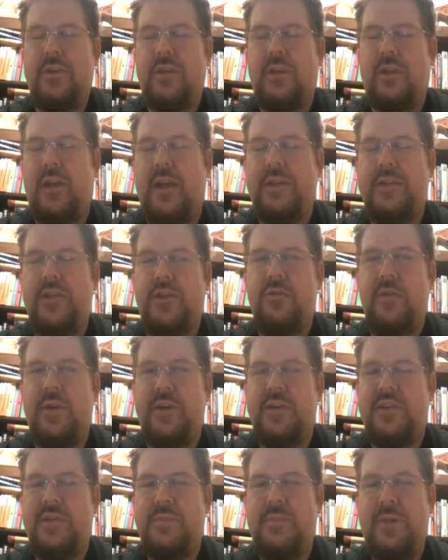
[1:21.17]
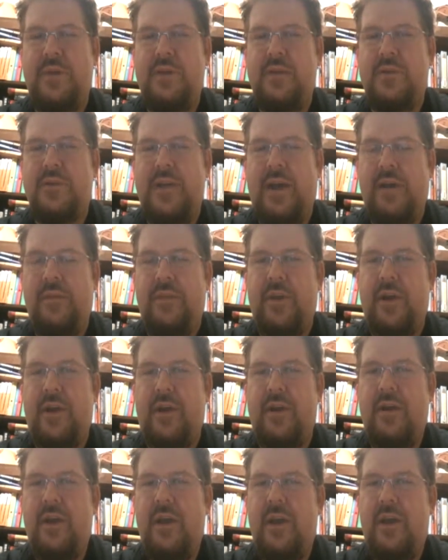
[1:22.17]
lots of great speakers out
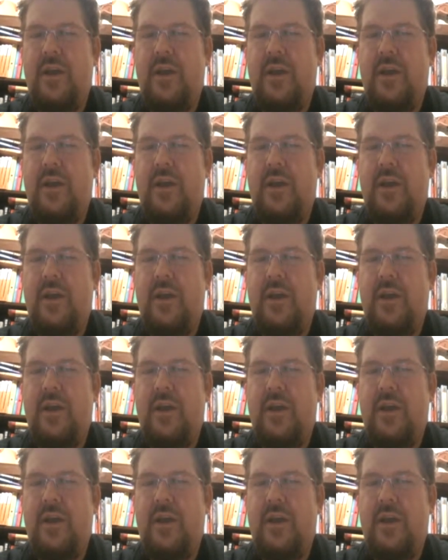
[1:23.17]
there.